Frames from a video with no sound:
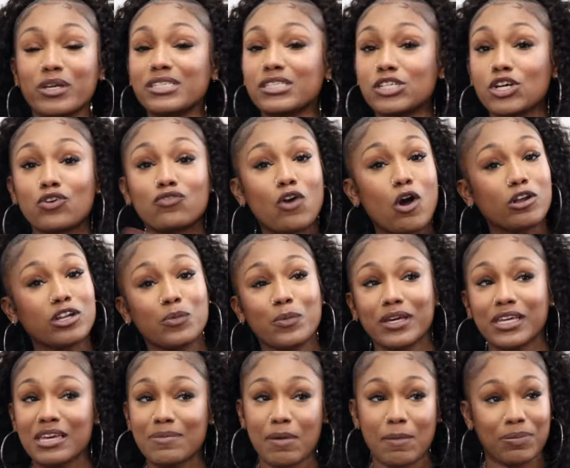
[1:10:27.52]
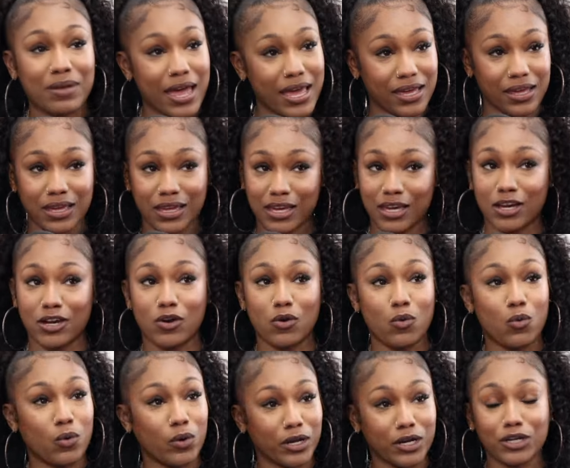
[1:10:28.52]
still rolling with Keep It Player here
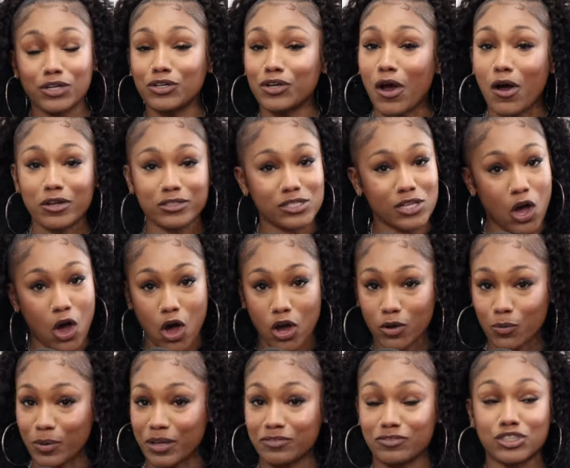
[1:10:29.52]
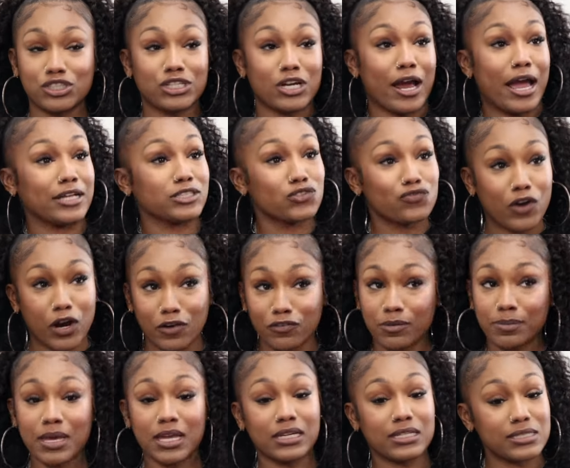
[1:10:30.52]
on Doll Talk. We've transferred
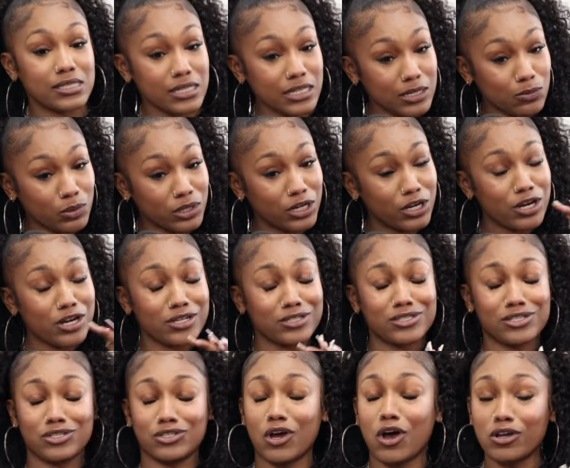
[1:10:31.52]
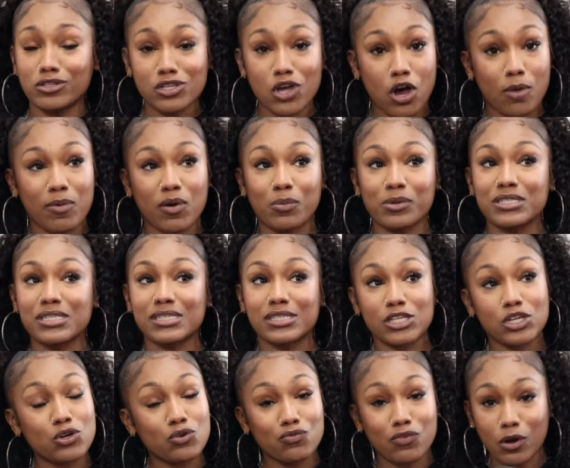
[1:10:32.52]
from Henny T. Wadira to Doll Talk, but we
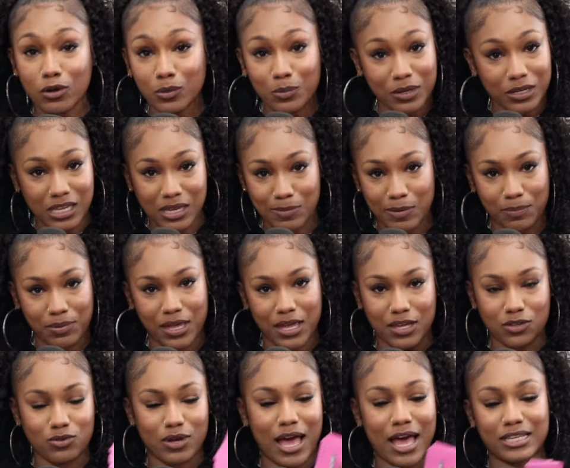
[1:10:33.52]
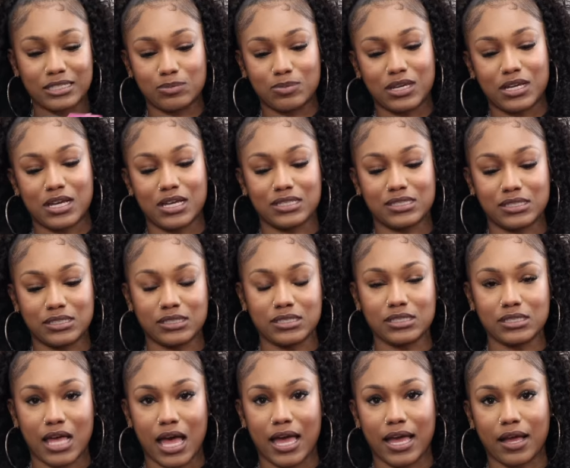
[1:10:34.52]
still rolling with Keep It Player, you guys, because this
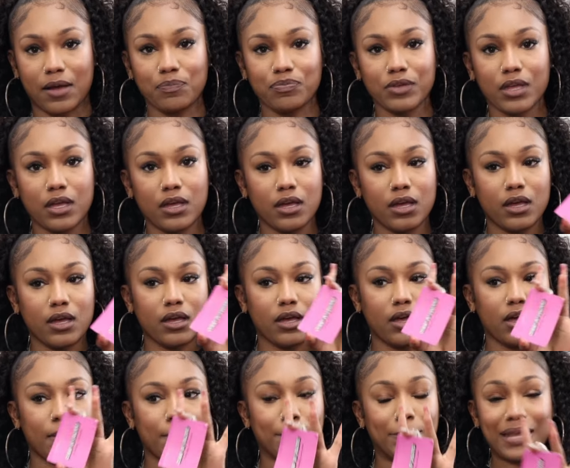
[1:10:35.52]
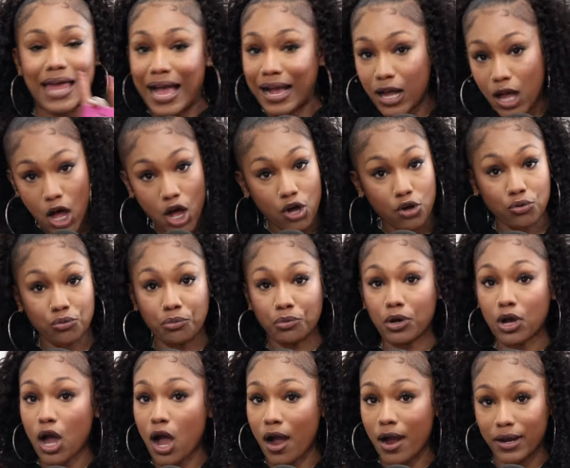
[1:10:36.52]
is like... Black-owned
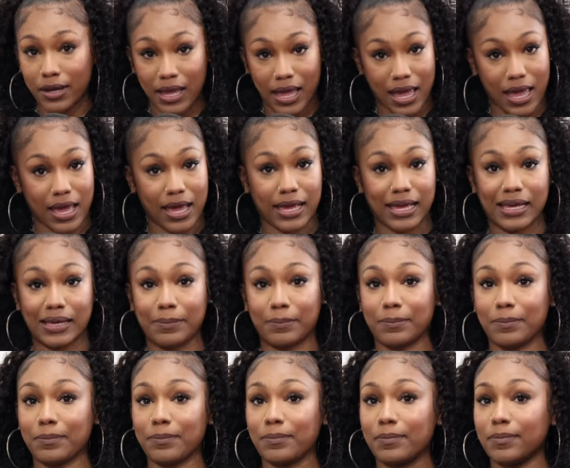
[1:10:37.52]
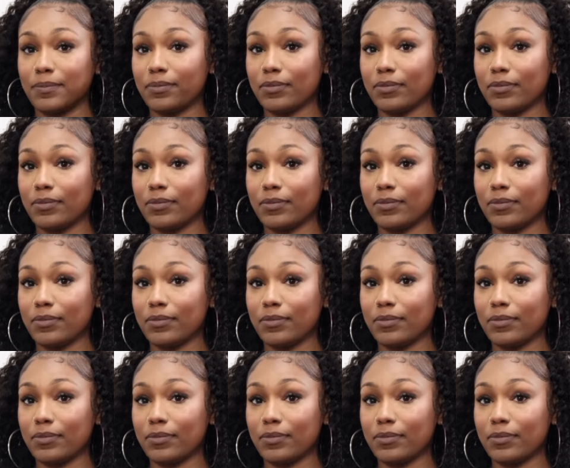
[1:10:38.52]
card game. I love